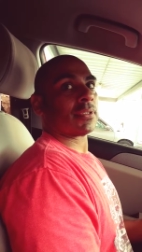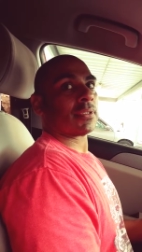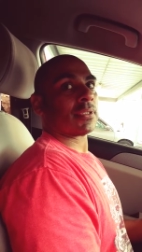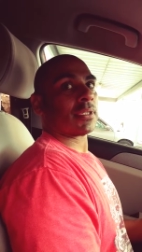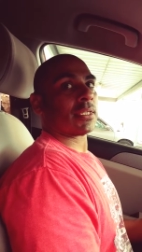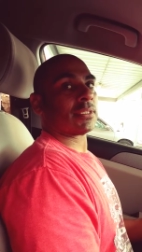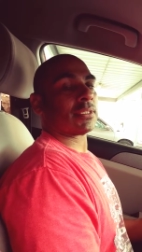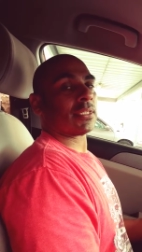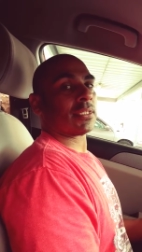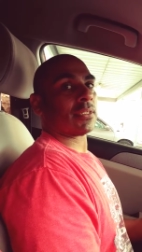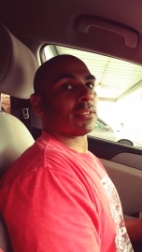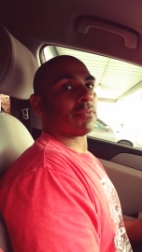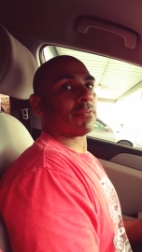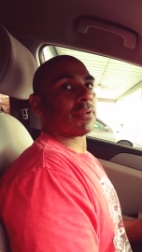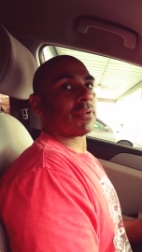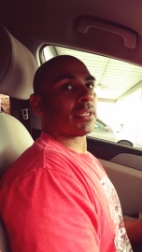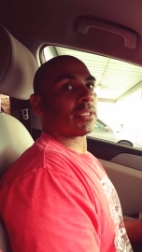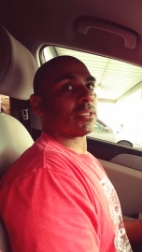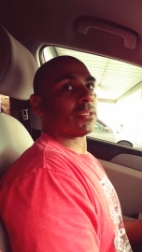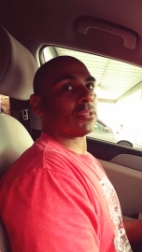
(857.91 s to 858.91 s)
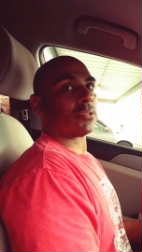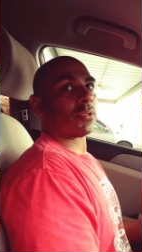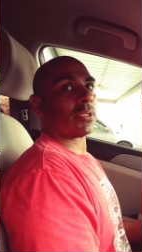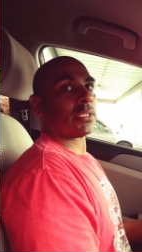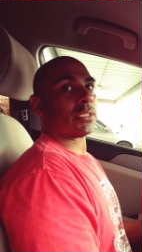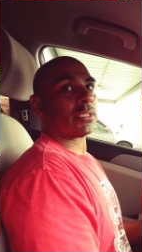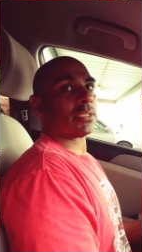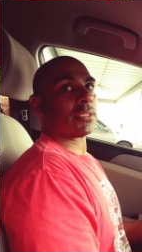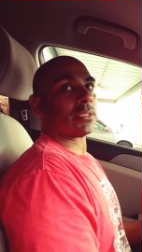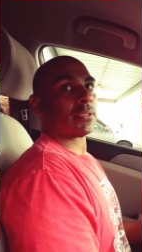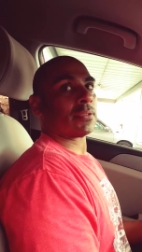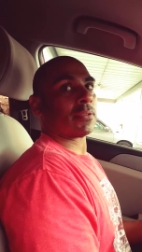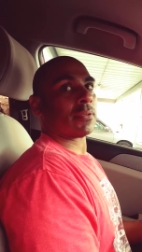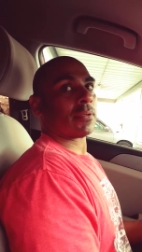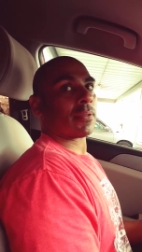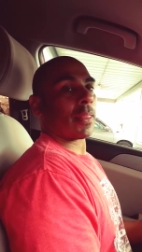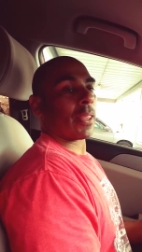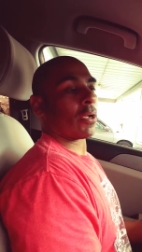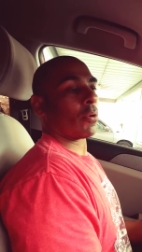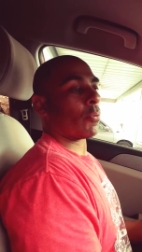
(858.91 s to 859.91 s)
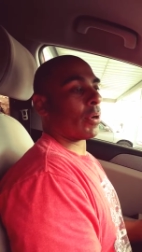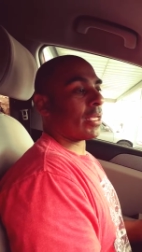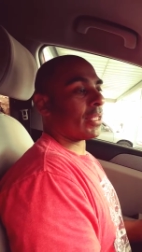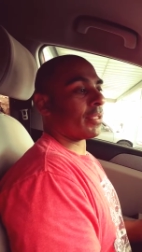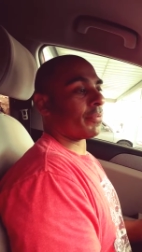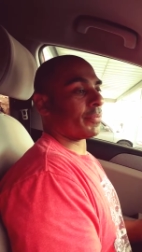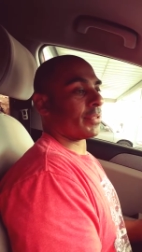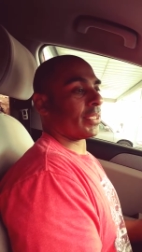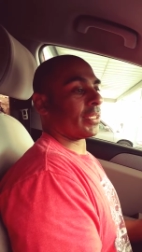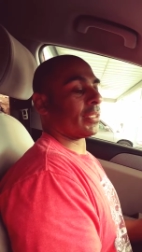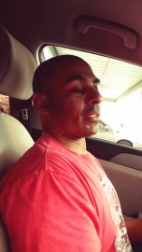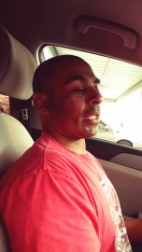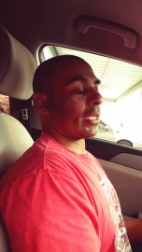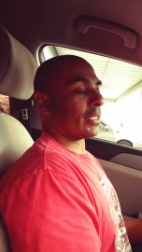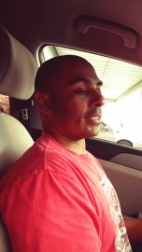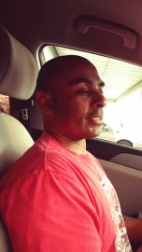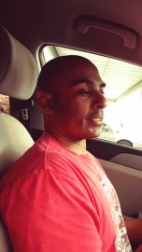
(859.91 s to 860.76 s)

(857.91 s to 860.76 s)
that's gonna affect your joints. Like weightlifting, like